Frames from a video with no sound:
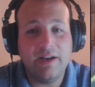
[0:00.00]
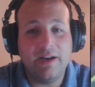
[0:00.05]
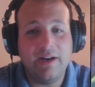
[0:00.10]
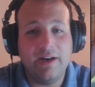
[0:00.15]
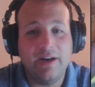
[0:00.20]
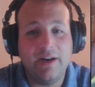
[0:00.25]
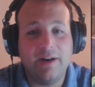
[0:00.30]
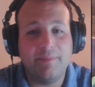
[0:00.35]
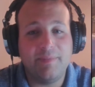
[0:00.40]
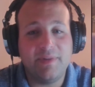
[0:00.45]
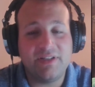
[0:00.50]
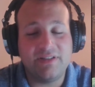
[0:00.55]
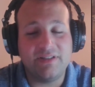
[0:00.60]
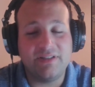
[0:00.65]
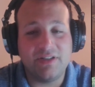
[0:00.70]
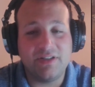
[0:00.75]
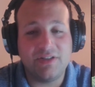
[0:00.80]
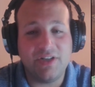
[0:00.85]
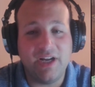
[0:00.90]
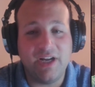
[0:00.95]
um, this
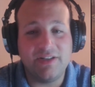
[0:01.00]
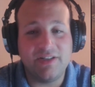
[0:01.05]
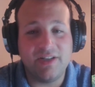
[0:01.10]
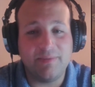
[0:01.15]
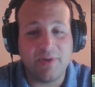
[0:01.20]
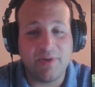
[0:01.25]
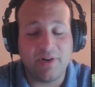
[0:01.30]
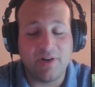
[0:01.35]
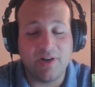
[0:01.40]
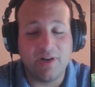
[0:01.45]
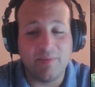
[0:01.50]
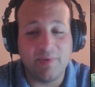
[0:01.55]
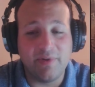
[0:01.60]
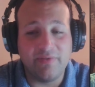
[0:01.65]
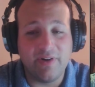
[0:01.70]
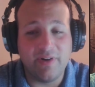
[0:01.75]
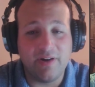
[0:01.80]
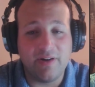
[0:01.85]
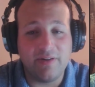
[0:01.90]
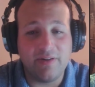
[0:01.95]
is a change Oh, yeah. They're going to be
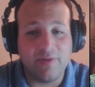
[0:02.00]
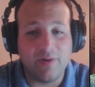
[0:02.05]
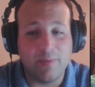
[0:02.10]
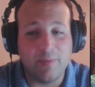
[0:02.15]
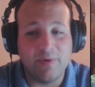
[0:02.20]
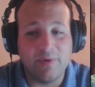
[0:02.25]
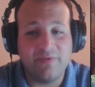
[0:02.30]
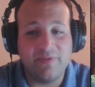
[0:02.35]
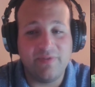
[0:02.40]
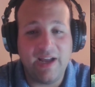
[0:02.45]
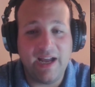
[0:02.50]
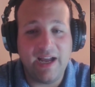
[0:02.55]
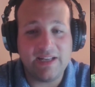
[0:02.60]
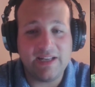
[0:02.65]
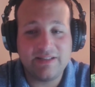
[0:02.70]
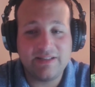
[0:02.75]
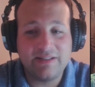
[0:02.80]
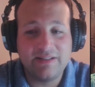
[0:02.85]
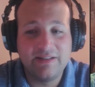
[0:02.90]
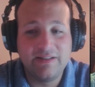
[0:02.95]
very firm and
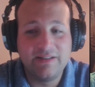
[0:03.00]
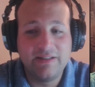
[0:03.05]
fast.